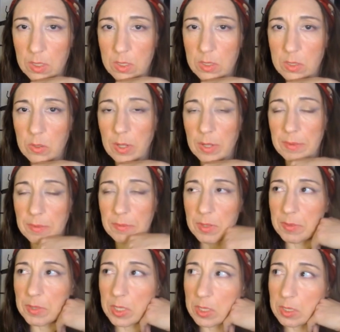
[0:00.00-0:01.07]
So
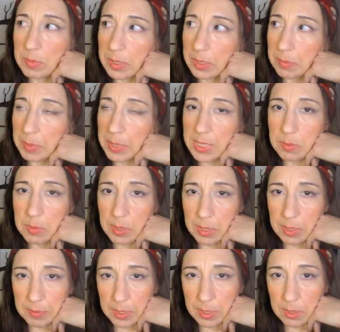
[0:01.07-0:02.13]
I've talked a bit in the past about
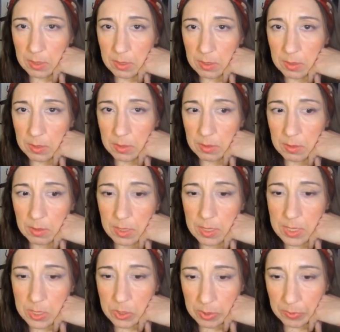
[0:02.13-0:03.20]
having a
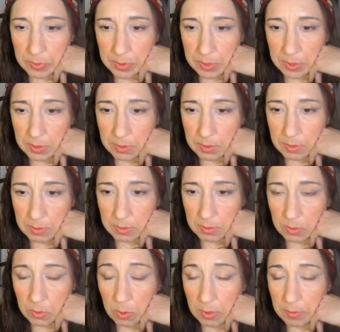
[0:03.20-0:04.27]
history with
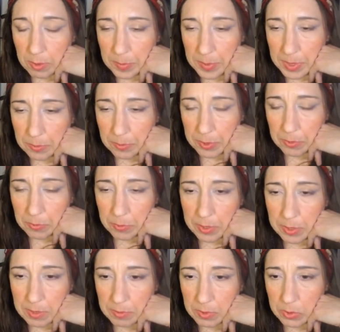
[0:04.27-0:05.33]
agoraphobia, with
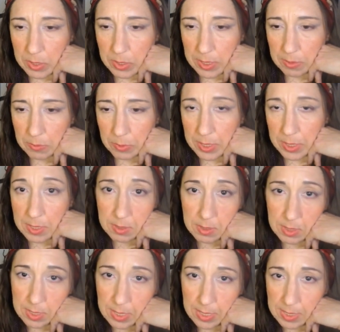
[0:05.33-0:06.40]
difficulty with this
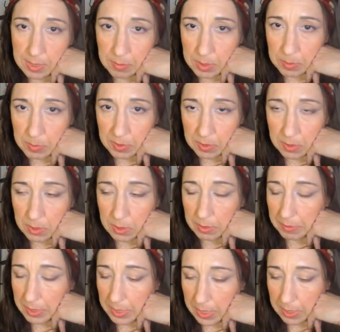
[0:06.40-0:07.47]
exact symptom of
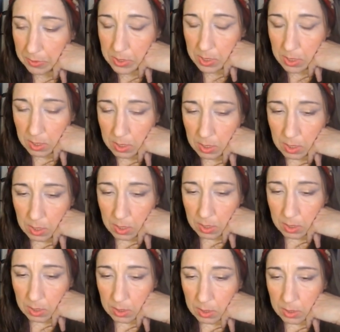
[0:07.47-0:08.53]
leaving the house,
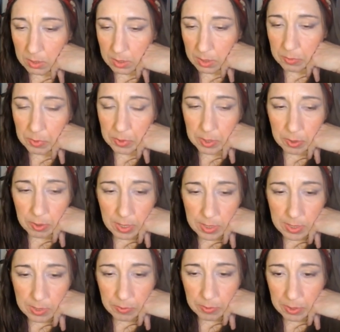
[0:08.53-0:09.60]
and with
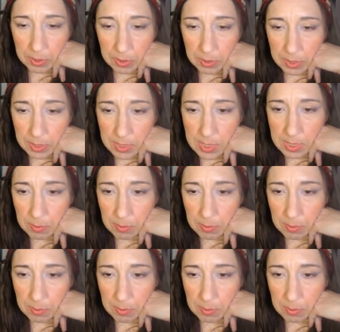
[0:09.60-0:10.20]
interacting with things that